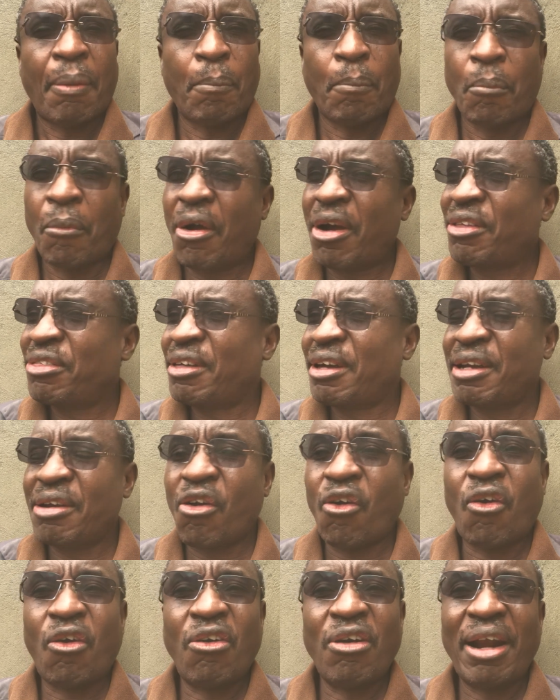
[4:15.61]
more than
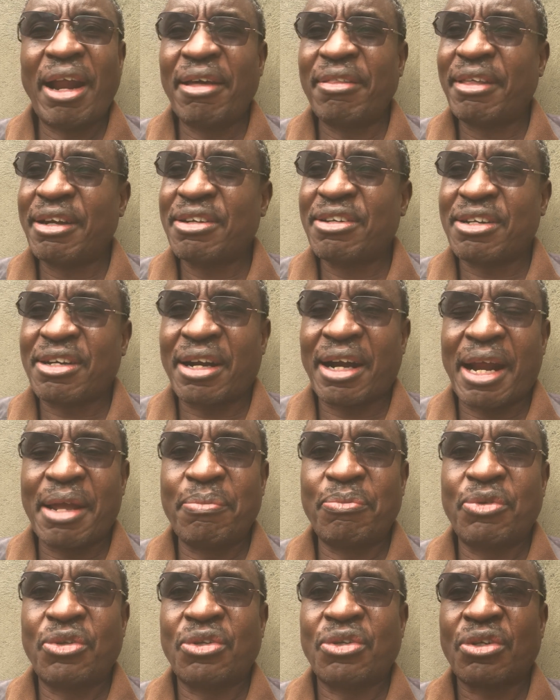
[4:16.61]
all other
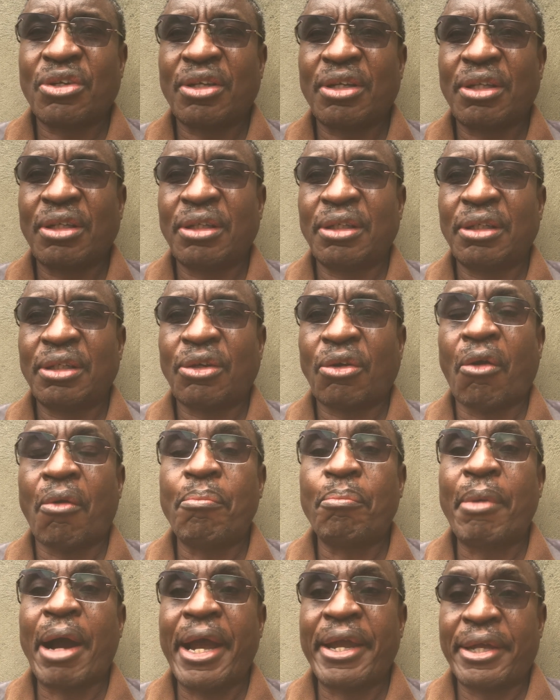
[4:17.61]
tribes
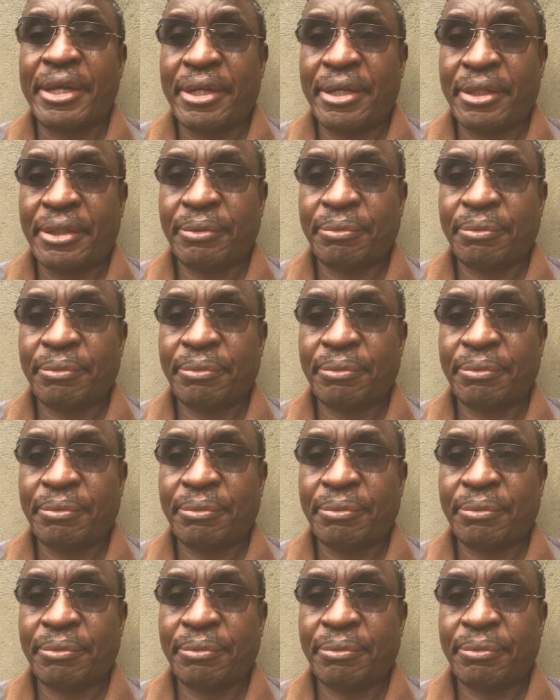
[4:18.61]
combined,